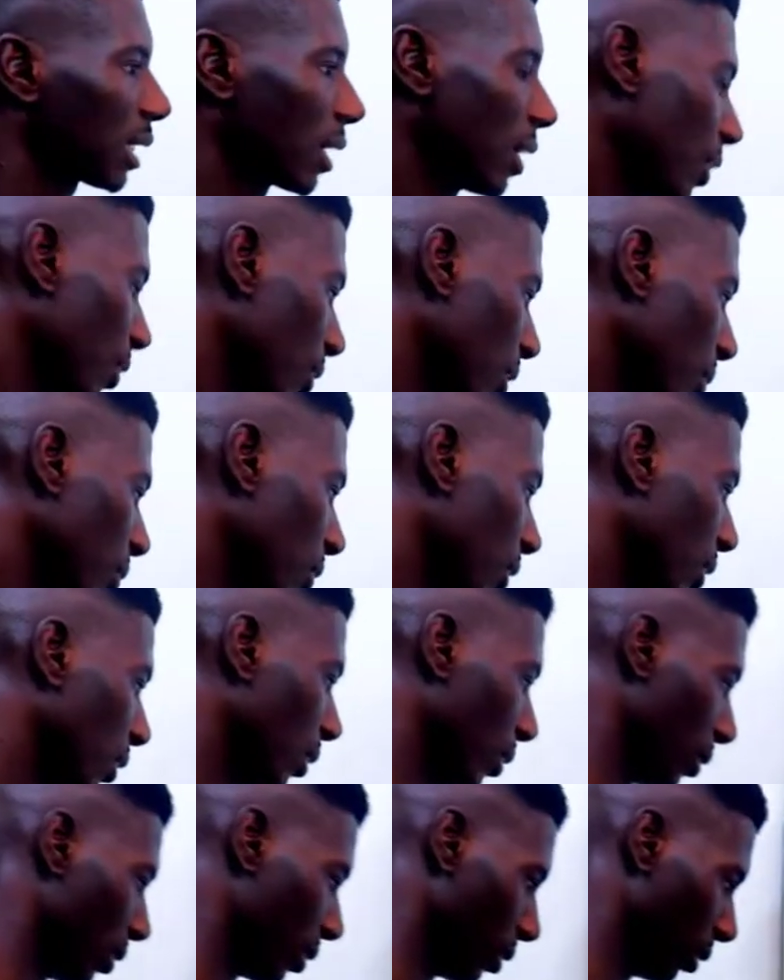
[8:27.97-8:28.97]
our young
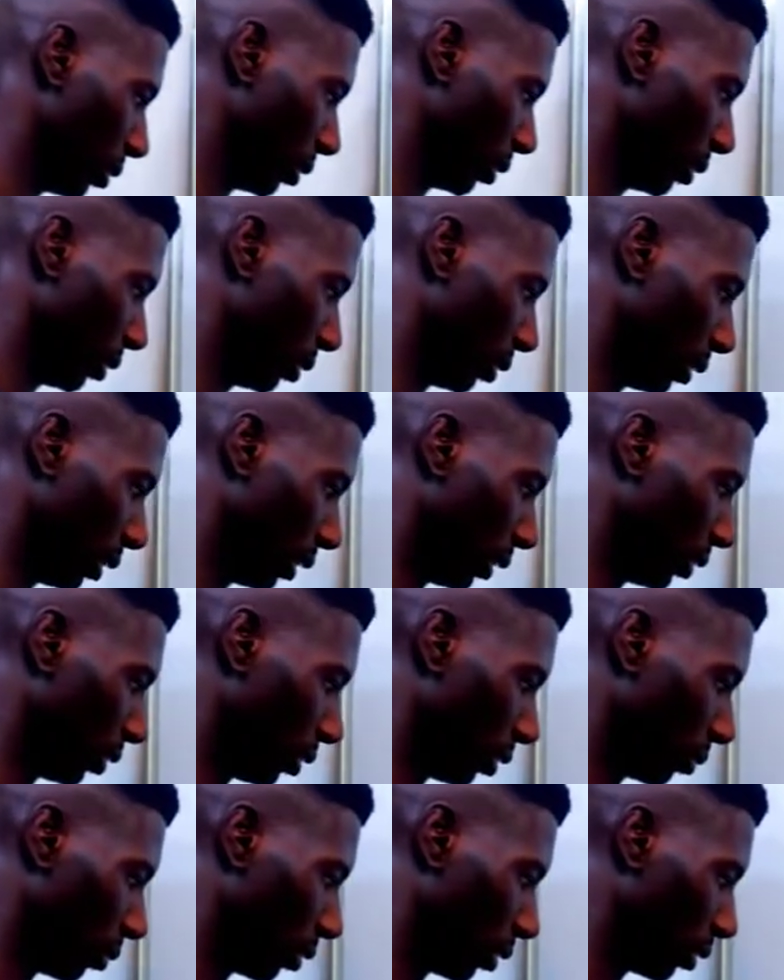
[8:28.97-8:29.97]
modulus. Now
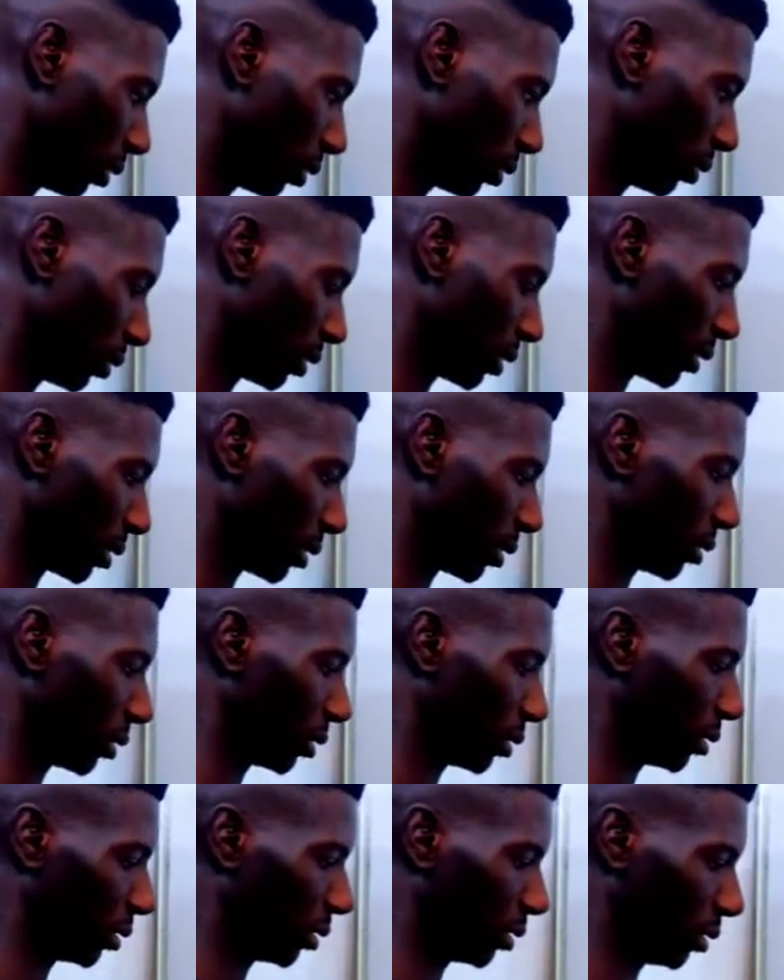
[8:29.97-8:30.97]
young modulus,
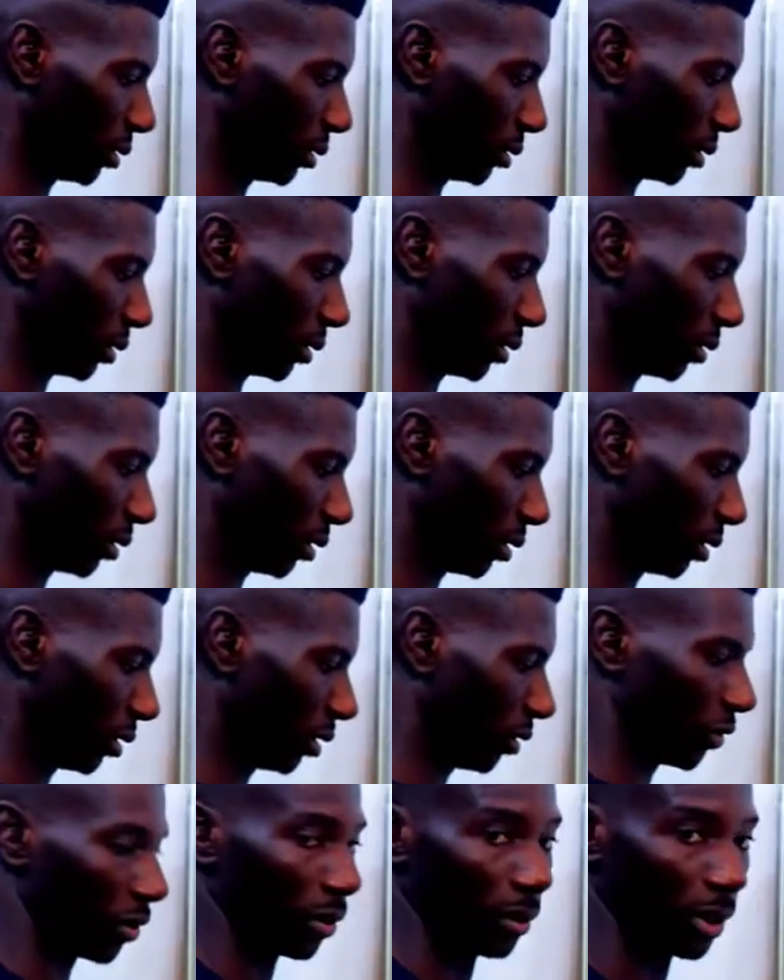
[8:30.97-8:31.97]

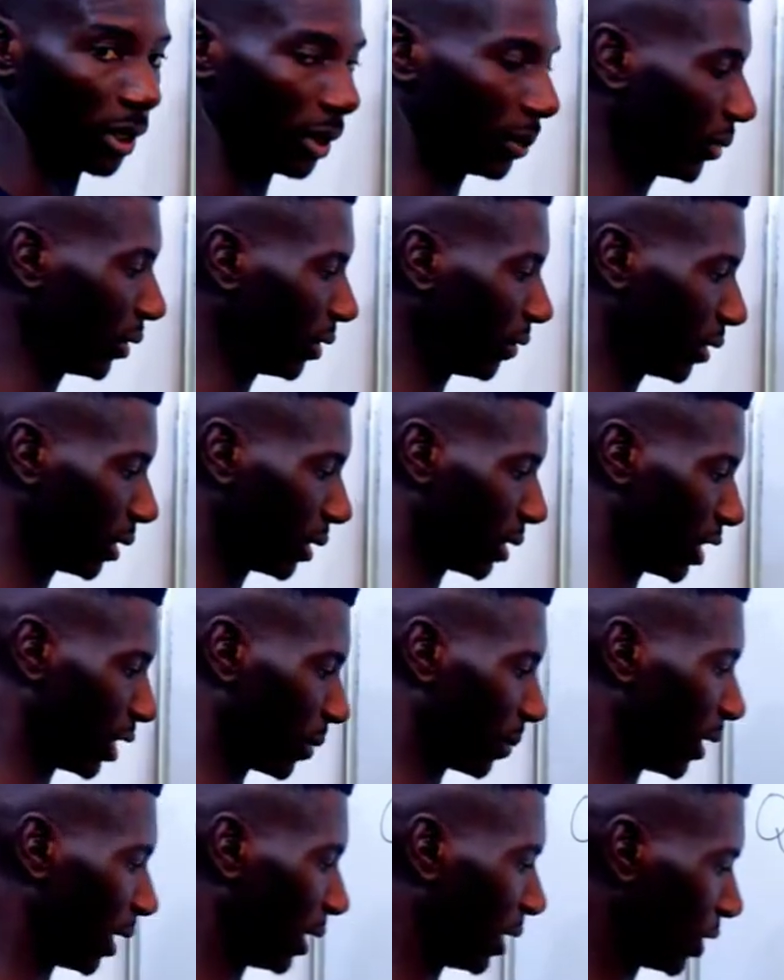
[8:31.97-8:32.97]
from our previous
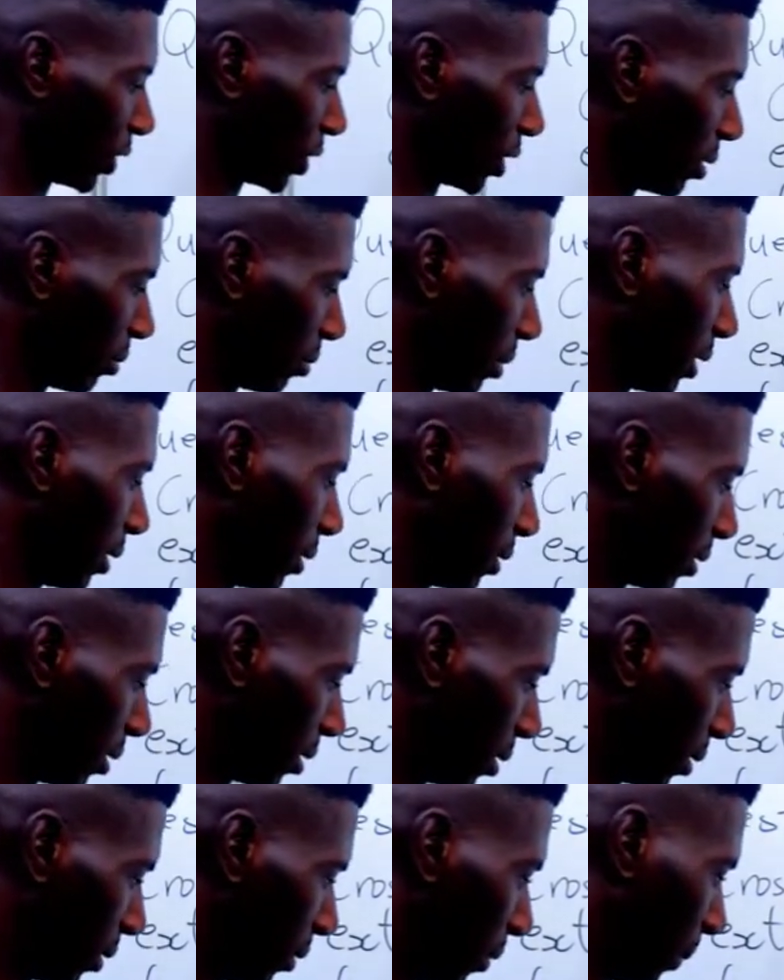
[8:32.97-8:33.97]
explanation,
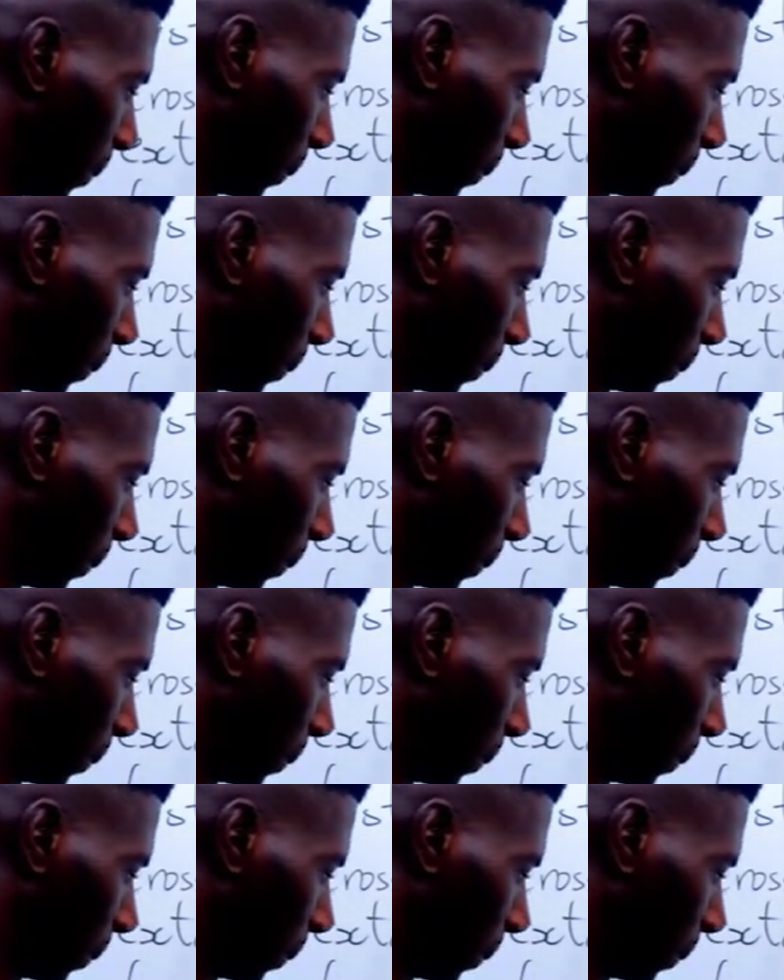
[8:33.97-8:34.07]
means